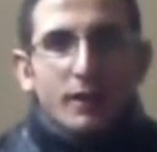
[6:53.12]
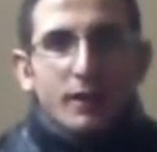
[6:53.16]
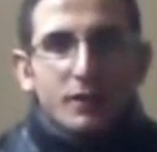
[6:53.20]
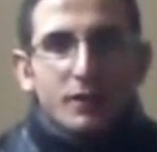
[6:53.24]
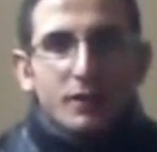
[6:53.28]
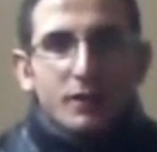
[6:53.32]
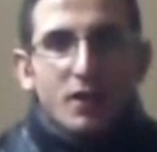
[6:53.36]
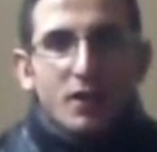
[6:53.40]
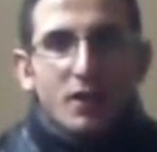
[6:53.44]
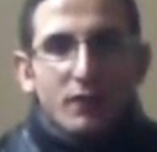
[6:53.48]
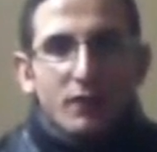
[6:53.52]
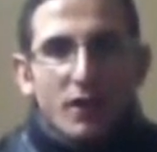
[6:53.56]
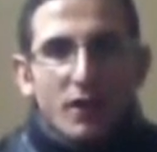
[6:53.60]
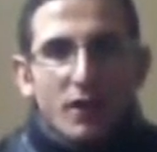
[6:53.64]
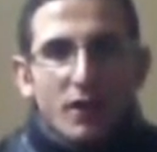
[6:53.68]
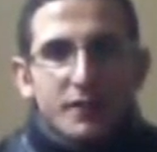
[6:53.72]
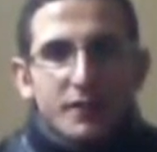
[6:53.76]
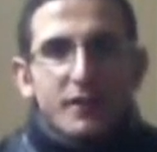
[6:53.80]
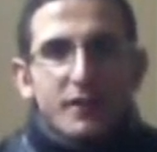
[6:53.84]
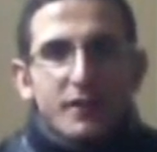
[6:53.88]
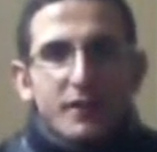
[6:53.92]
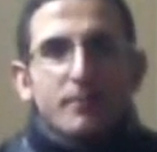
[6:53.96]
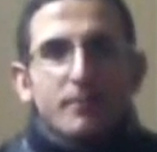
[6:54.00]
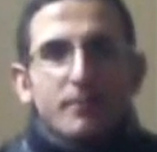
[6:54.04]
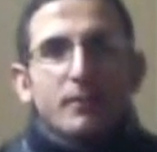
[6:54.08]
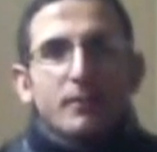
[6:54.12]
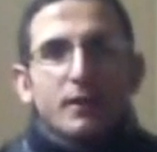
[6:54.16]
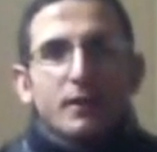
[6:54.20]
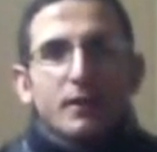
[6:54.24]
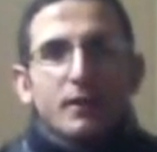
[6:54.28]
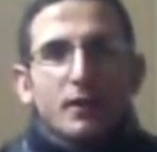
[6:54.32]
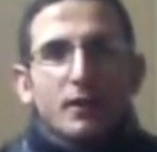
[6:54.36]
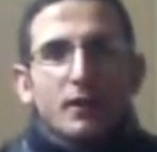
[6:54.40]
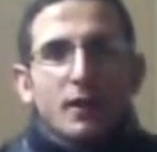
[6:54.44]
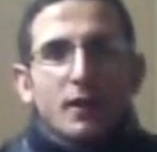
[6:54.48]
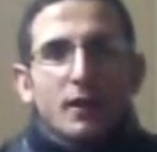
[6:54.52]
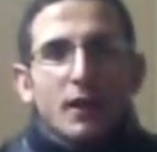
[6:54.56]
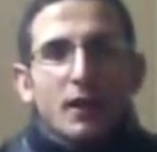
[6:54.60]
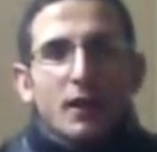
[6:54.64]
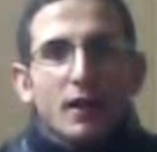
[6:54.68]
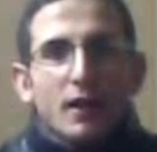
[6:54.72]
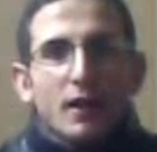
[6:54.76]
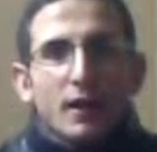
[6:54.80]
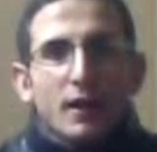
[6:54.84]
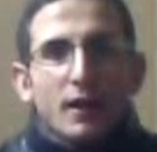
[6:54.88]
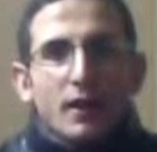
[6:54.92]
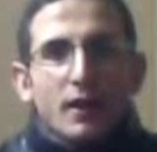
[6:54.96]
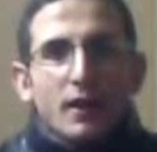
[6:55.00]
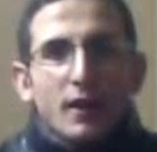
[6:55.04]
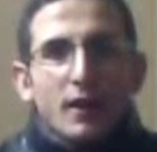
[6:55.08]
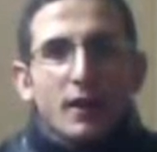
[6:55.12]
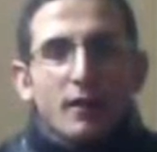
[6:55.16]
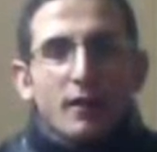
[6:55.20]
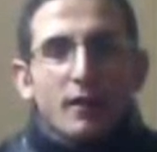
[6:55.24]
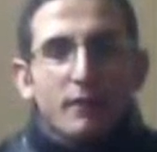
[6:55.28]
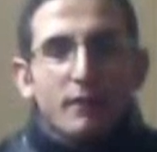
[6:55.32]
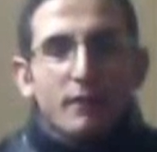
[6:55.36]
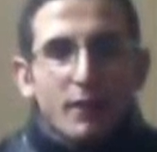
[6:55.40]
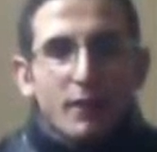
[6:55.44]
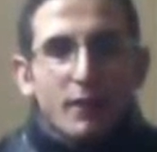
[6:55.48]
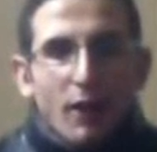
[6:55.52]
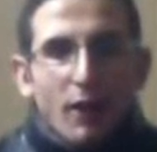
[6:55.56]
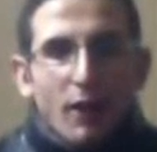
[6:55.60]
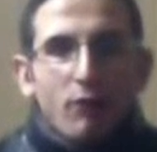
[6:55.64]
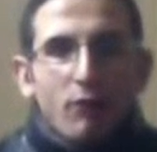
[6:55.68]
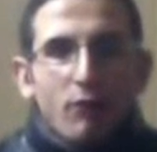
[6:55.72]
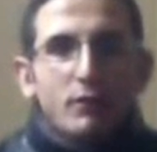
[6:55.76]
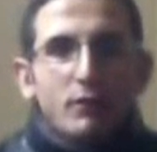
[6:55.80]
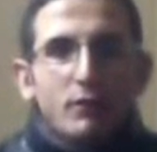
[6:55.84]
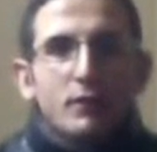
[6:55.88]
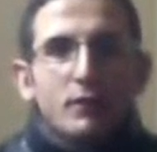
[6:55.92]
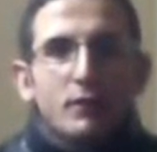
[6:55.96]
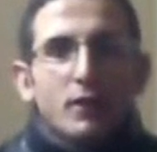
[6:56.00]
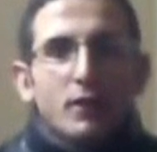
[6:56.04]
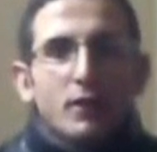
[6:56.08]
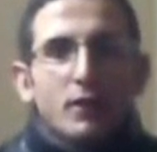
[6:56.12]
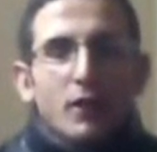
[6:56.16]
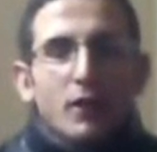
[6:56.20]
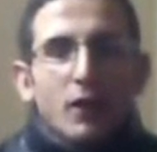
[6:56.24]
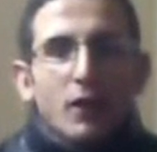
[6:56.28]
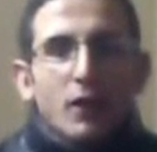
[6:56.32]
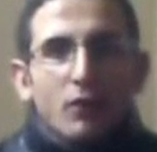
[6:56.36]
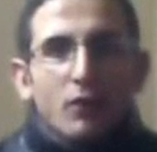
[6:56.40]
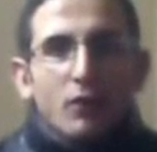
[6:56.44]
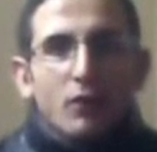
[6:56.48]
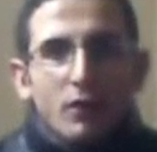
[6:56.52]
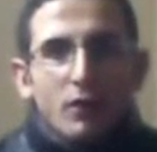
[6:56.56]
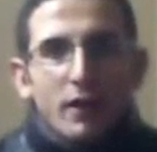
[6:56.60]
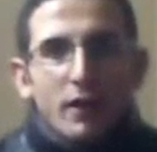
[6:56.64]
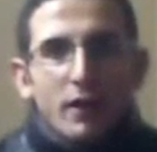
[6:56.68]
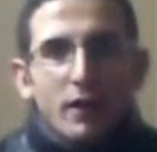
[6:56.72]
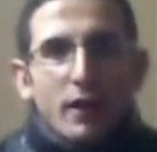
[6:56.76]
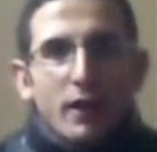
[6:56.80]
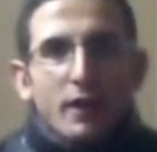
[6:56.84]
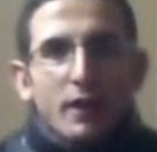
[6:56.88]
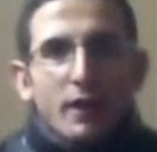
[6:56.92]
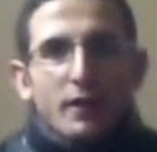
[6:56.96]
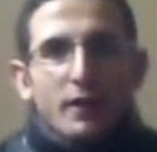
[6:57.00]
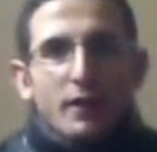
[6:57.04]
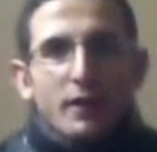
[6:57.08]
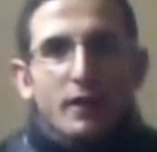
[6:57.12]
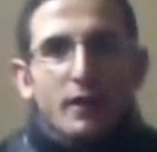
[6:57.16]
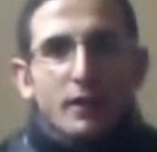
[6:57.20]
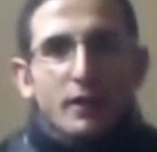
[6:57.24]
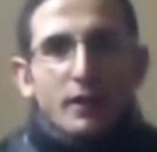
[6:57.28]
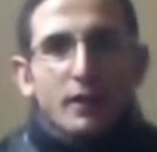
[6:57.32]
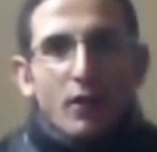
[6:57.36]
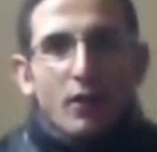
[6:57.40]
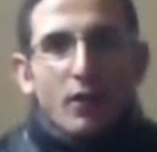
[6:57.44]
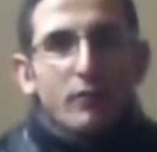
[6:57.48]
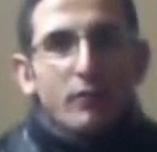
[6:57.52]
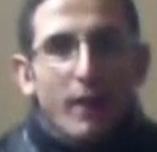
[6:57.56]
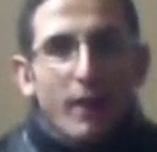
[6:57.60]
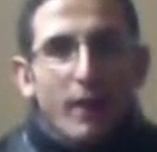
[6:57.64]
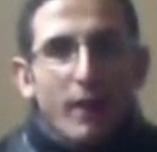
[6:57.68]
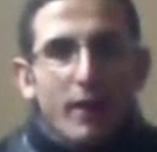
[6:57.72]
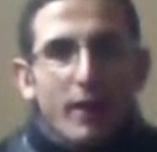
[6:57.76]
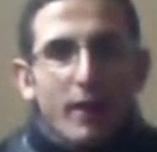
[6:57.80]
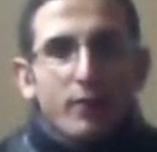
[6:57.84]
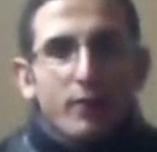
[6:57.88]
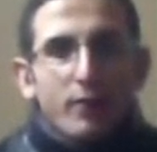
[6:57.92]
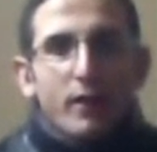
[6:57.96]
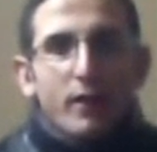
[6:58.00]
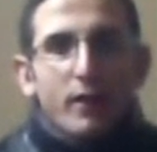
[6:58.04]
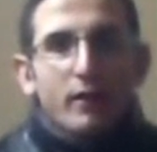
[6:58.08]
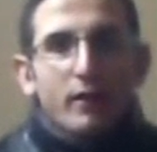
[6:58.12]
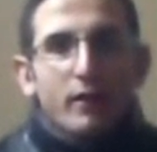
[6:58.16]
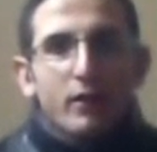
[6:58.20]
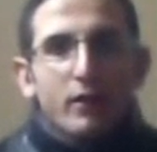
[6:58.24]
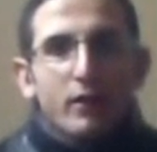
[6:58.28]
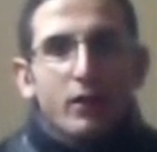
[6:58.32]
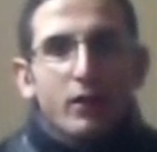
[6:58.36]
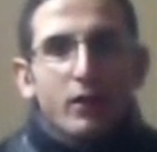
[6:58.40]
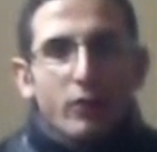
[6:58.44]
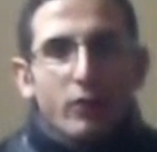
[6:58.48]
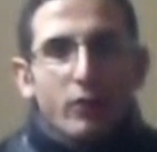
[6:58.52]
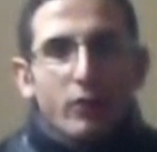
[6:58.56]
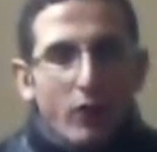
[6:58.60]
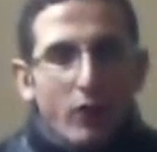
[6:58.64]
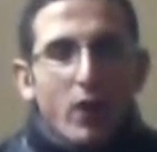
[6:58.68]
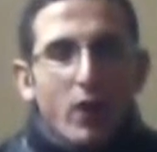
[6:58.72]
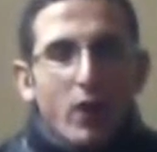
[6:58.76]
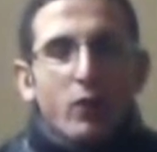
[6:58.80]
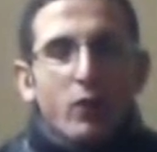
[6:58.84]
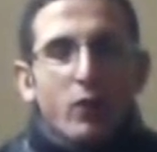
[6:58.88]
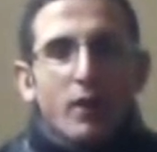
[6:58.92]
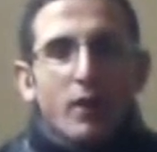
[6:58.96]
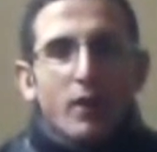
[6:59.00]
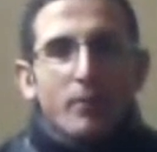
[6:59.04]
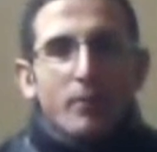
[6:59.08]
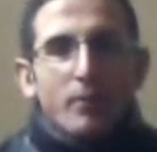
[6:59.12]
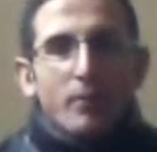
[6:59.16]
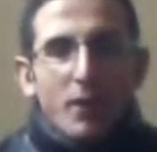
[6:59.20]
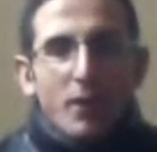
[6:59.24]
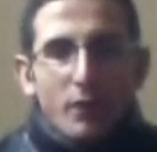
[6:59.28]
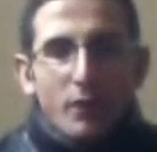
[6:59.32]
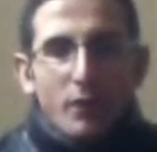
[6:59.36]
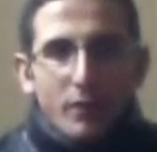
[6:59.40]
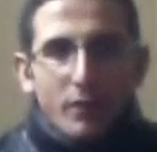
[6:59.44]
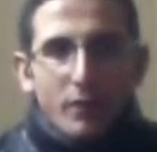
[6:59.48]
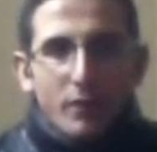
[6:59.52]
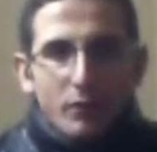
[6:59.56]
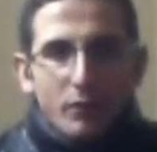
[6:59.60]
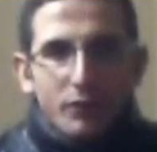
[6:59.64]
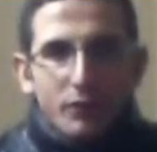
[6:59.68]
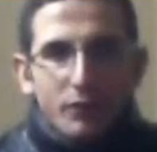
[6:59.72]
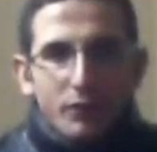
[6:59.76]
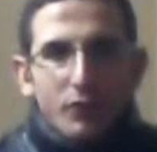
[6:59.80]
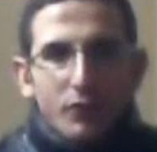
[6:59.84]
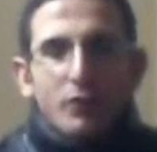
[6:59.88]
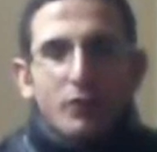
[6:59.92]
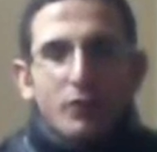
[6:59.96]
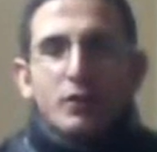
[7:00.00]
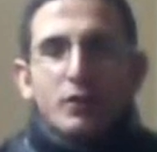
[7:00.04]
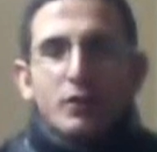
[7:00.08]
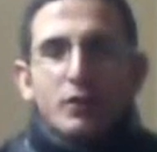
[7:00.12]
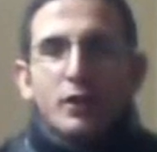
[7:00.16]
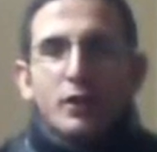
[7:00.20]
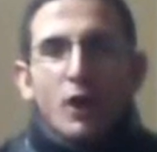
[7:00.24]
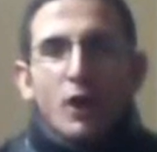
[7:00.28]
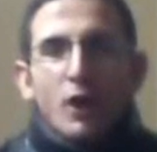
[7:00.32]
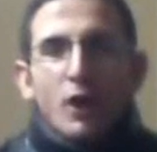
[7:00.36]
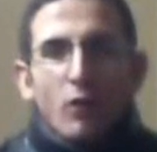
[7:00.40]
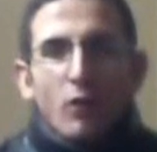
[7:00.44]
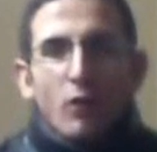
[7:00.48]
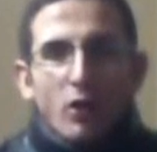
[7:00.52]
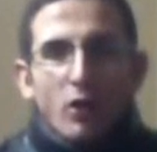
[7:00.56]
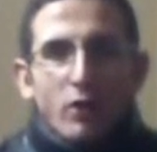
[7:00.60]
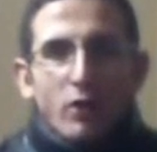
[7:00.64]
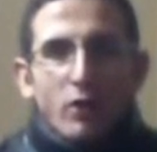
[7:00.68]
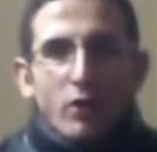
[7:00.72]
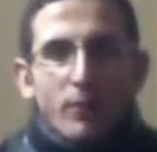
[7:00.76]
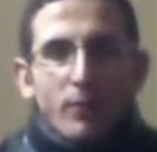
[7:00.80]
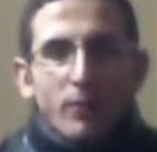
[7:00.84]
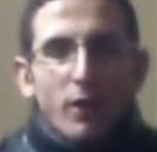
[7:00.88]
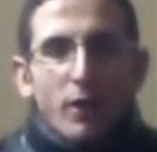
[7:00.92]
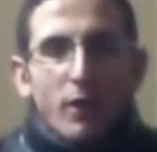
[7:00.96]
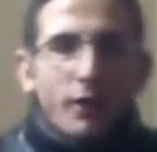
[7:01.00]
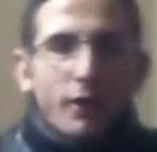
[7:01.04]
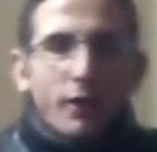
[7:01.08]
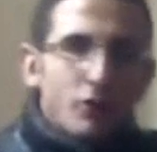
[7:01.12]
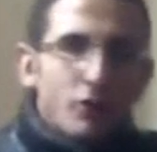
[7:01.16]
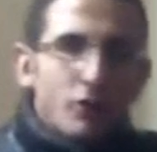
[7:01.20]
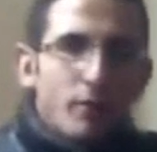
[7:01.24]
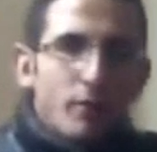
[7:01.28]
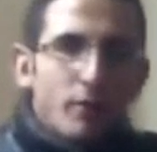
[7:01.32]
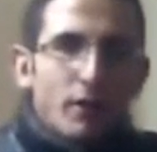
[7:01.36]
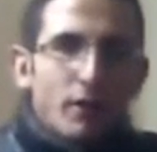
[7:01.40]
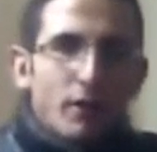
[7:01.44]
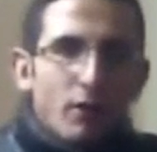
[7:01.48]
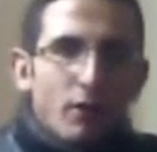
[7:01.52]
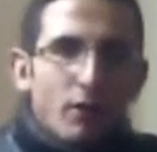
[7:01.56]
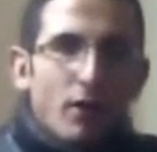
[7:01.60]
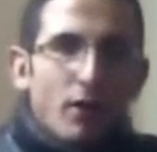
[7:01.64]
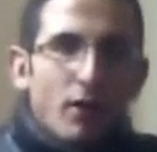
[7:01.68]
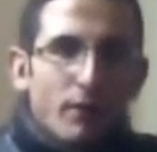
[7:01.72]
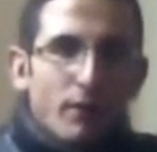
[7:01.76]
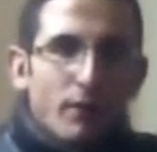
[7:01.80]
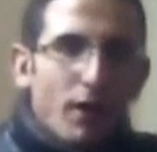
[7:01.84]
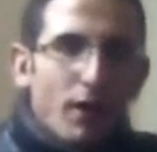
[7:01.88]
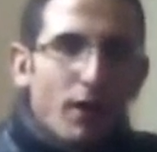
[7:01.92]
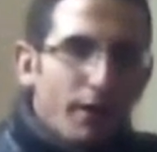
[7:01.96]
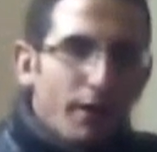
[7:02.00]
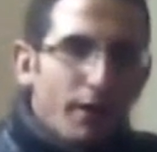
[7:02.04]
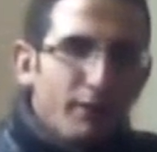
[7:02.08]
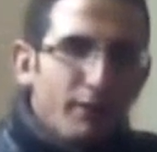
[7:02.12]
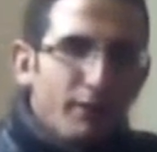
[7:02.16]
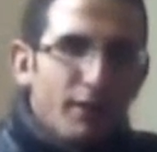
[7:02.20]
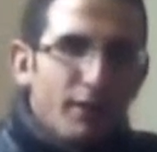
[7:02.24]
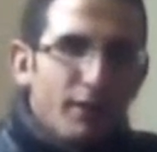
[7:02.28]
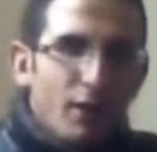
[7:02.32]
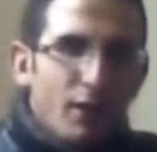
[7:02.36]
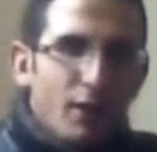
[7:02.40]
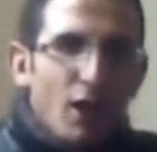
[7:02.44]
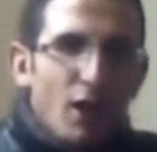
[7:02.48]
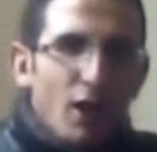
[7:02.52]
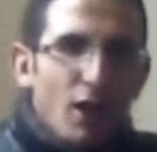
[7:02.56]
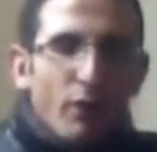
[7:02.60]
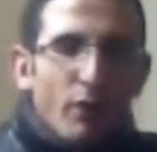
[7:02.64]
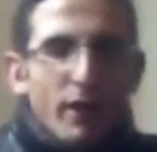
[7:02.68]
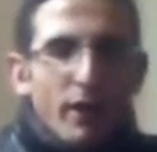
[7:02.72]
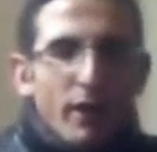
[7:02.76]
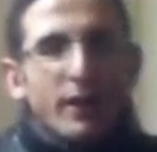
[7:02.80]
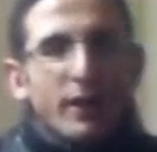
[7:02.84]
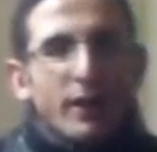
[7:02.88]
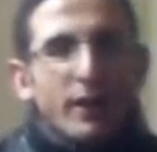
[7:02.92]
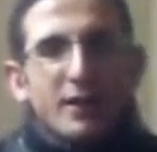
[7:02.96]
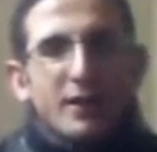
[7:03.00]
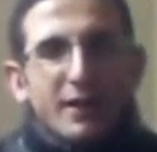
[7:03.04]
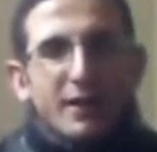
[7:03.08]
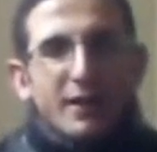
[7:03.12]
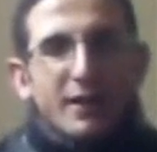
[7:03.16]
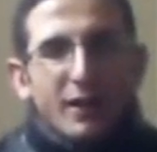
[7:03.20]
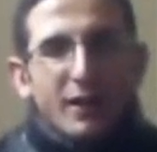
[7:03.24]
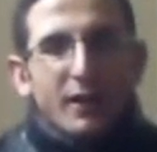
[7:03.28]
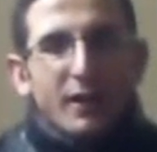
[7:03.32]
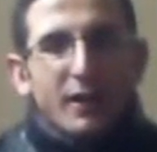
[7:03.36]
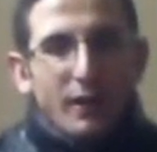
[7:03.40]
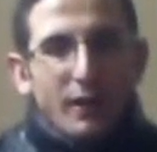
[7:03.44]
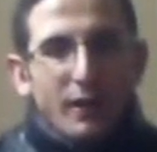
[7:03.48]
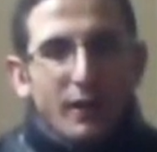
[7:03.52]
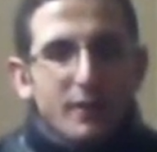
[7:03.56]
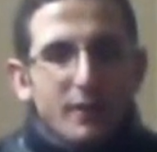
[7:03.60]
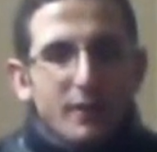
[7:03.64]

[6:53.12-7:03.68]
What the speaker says: The planet Pluto increases with increases density and with increases the size expansion of the universe according to the following relationship: